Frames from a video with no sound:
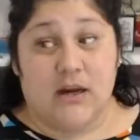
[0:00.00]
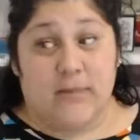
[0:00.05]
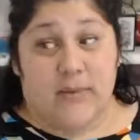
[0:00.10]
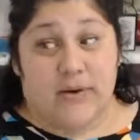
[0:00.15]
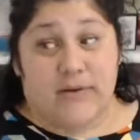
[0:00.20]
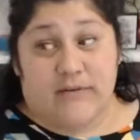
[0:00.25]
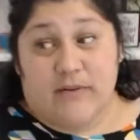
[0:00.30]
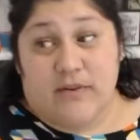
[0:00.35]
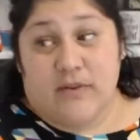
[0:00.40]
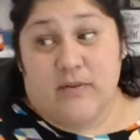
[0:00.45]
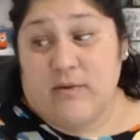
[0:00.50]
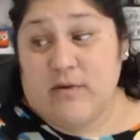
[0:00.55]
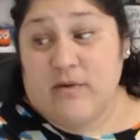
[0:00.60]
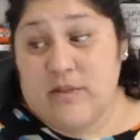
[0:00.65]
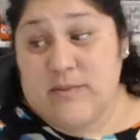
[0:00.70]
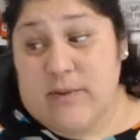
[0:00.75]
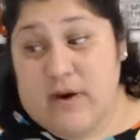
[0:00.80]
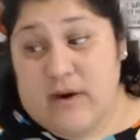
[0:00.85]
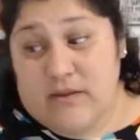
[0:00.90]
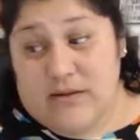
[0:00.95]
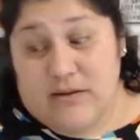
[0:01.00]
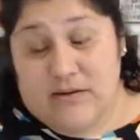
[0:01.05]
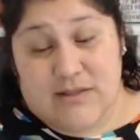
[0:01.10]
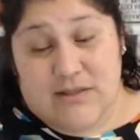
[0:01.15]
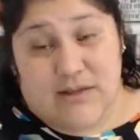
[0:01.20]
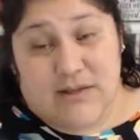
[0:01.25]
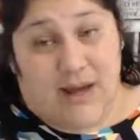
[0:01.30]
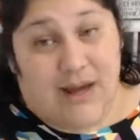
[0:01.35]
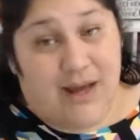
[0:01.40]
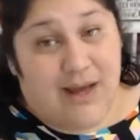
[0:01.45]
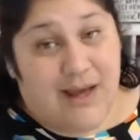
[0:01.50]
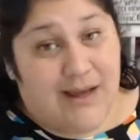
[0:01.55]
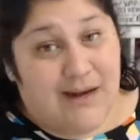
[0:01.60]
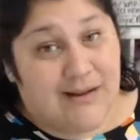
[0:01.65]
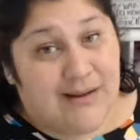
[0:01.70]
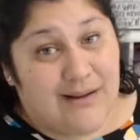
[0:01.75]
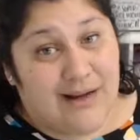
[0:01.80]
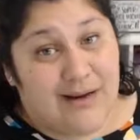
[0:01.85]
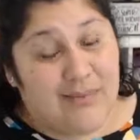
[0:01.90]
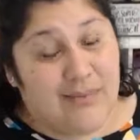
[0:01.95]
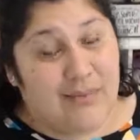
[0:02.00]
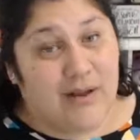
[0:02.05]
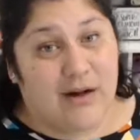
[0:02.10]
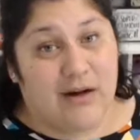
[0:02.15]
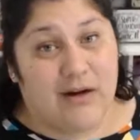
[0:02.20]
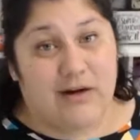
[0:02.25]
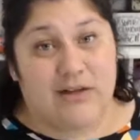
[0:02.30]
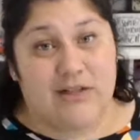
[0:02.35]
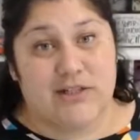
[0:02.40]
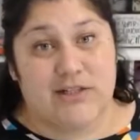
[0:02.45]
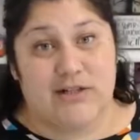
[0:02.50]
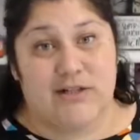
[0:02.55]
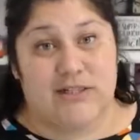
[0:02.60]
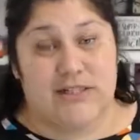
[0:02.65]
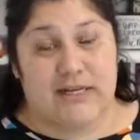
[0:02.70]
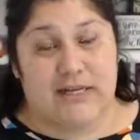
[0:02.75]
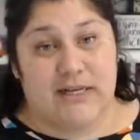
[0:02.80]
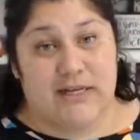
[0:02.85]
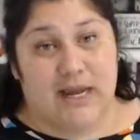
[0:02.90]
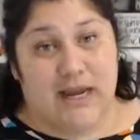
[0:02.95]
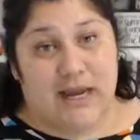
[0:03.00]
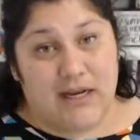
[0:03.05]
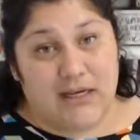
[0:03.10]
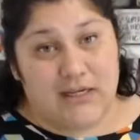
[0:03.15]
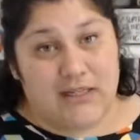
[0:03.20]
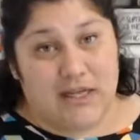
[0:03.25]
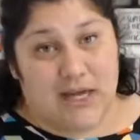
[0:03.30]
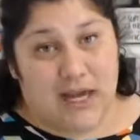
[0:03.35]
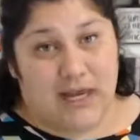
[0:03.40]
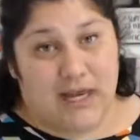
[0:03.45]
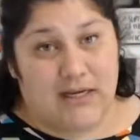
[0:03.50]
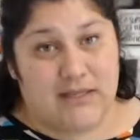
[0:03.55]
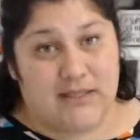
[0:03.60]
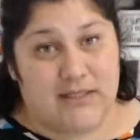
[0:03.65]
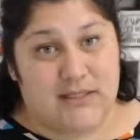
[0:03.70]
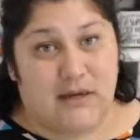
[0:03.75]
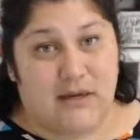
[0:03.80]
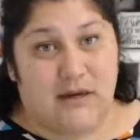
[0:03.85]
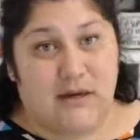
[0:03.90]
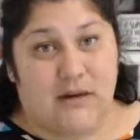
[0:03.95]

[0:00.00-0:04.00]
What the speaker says: but for the most part, there's not a lot of bloggers using hashtags.